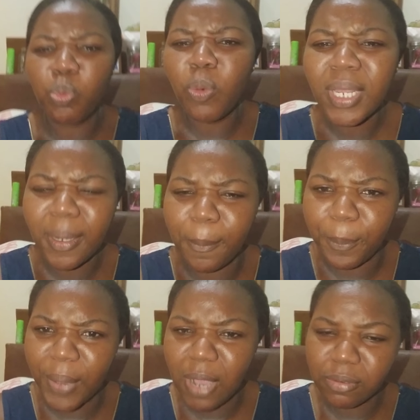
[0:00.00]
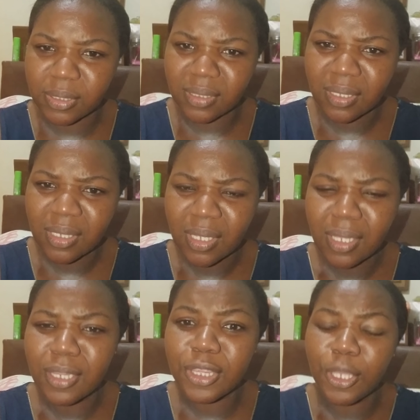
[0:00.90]
What about
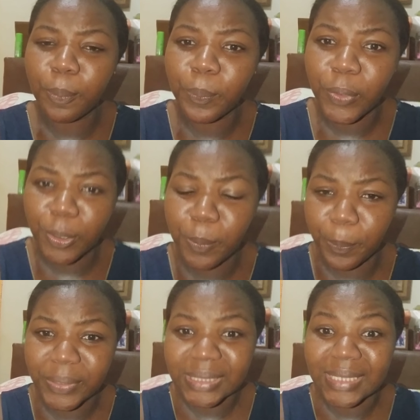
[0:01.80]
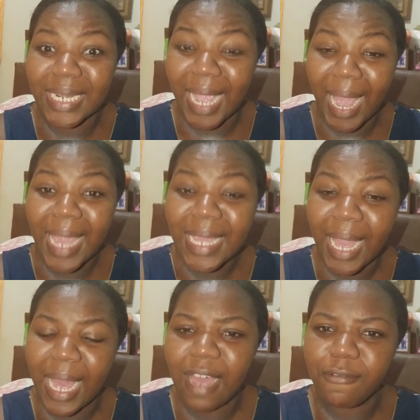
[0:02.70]
the purpose that I
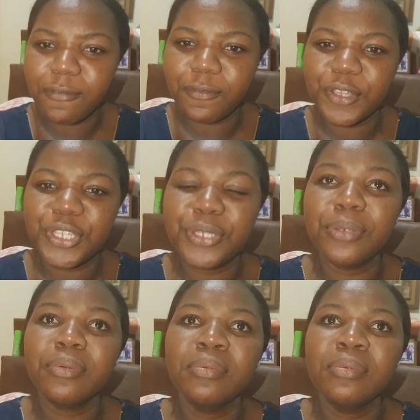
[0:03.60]
have for you?